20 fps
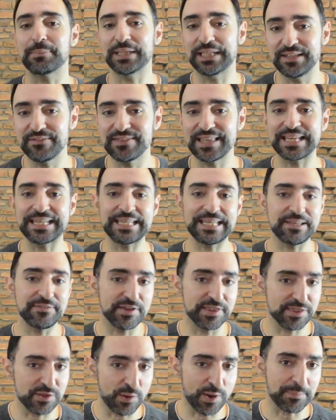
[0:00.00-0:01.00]
believe that
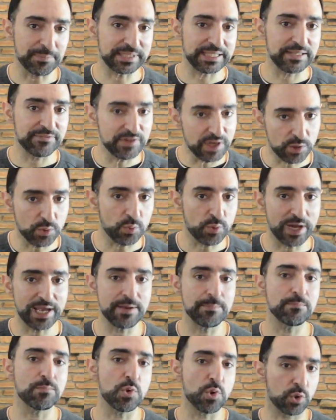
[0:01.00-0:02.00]
even though I'm giving
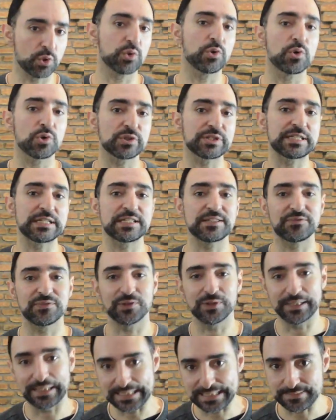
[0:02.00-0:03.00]
away more courses
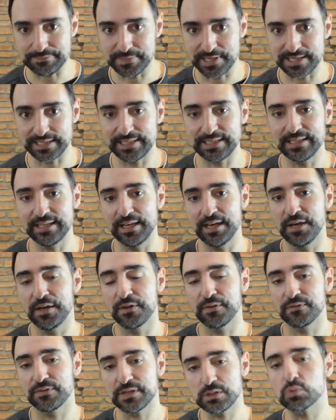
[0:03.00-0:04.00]
for less money,
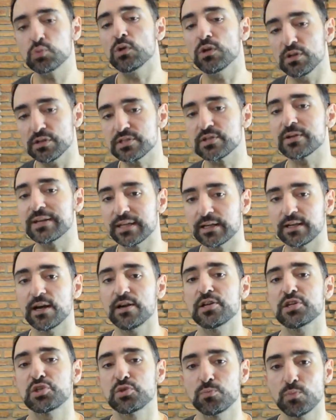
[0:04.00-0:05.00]
this will also
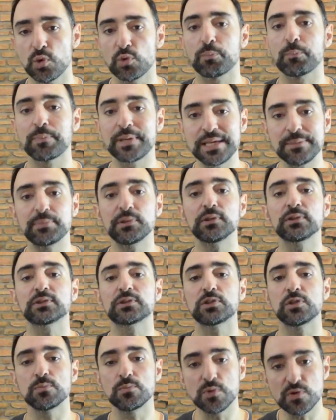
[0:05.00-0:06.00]
encourage more people
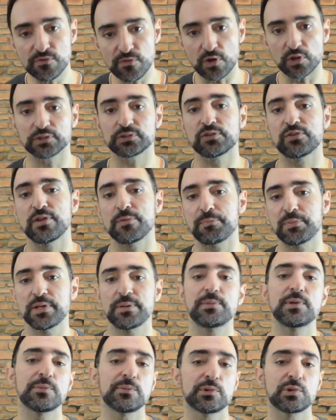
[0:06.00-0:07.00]
to move on to the
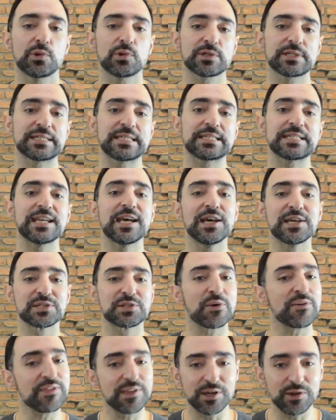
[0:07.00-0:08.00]
premium courses.
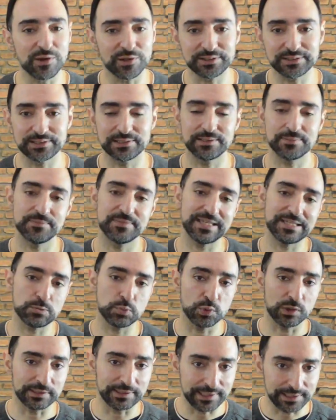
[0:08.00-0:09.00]
So in the long term, this
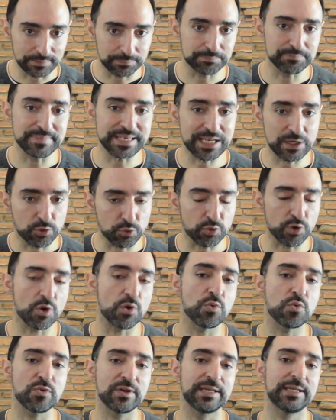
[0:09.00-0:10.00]
will help me
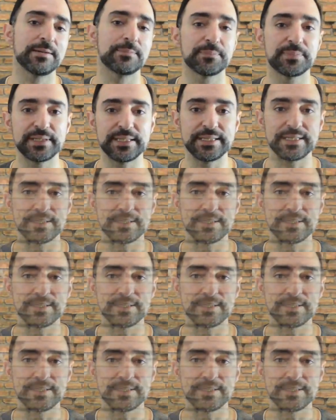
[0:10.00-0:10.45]
grow EMP.